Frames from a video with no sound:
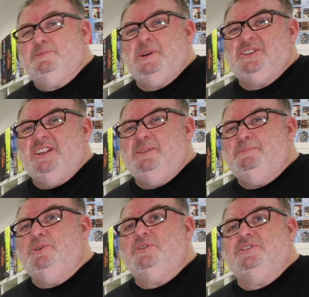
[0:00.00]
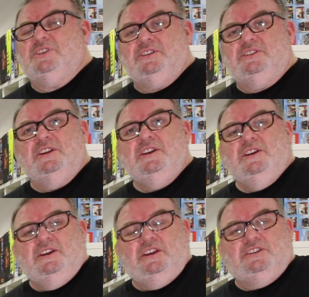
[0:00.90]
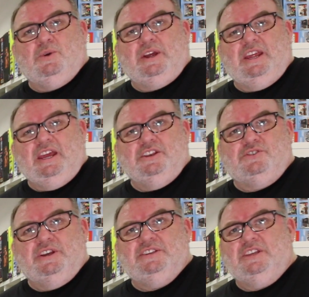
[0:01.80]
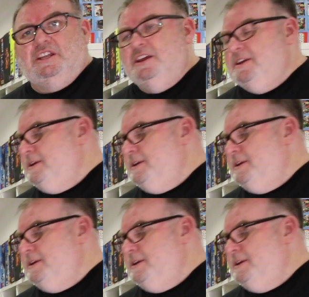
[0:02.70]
especially the books is quite interesting.